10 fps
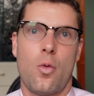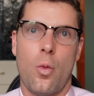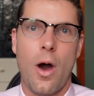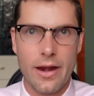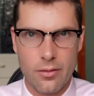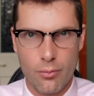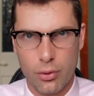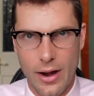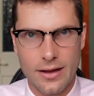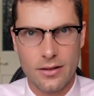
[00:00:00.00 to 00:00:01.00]
1
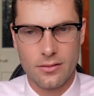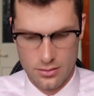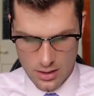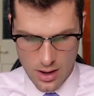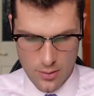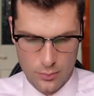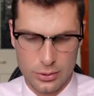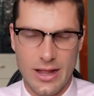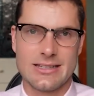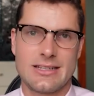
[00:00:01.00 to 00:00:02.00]
bracket
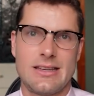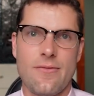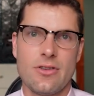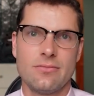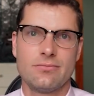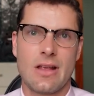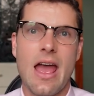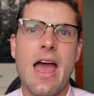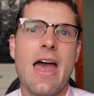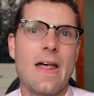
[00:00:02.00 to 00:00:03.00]
plus 7,
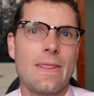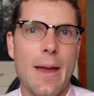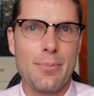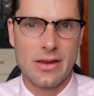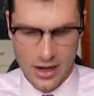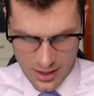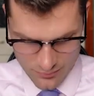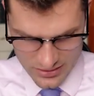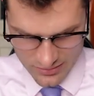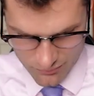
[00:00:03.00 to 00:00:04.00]
that
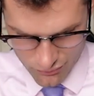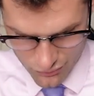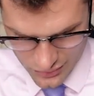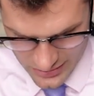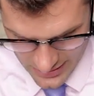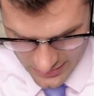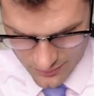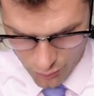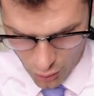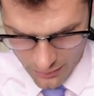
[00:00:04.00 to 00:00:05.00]
becomes
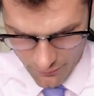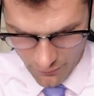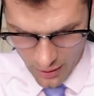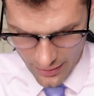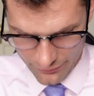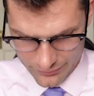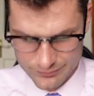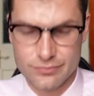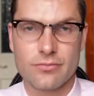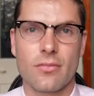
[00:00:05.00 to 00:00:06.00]

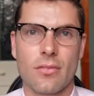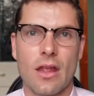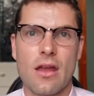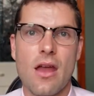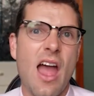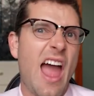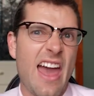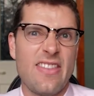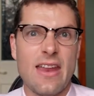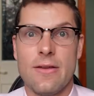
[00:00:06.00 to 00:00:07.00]
6.5.
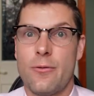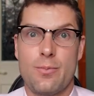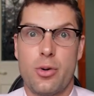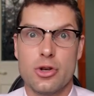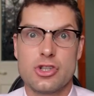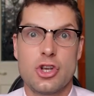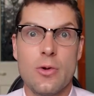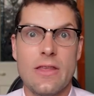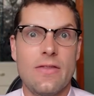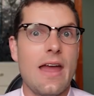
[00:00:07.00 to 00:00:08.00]
And then if we put
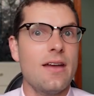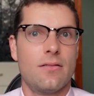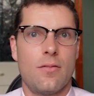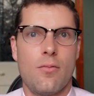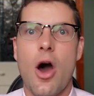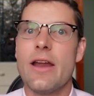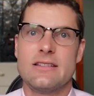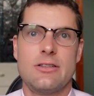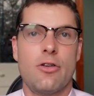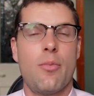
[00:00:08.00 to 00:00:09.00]
2 in there,
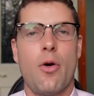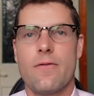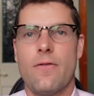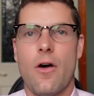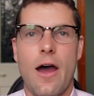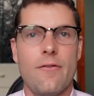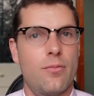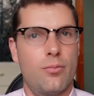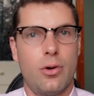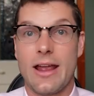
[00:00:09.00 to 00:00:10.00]
minus
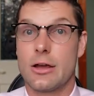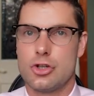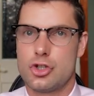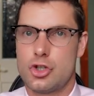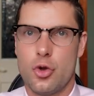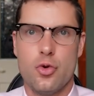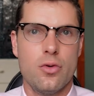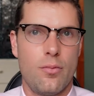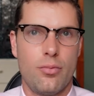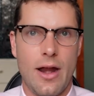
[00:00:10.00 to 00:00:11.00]
0.5 bracket
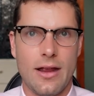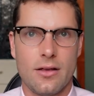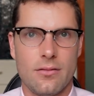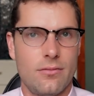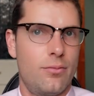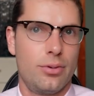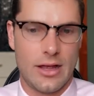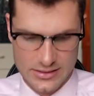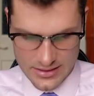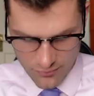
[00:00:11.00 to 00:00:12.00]
2 bracket
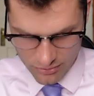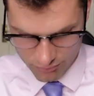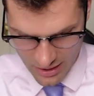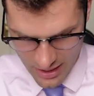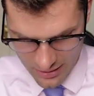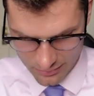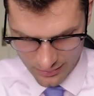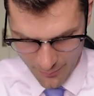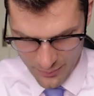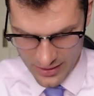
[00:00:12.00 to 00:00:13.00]
plus 7,
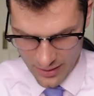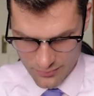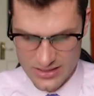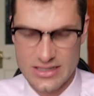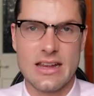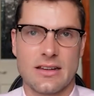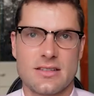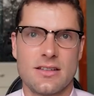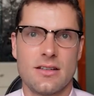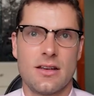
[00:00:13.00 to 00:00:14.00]
that becomes 6.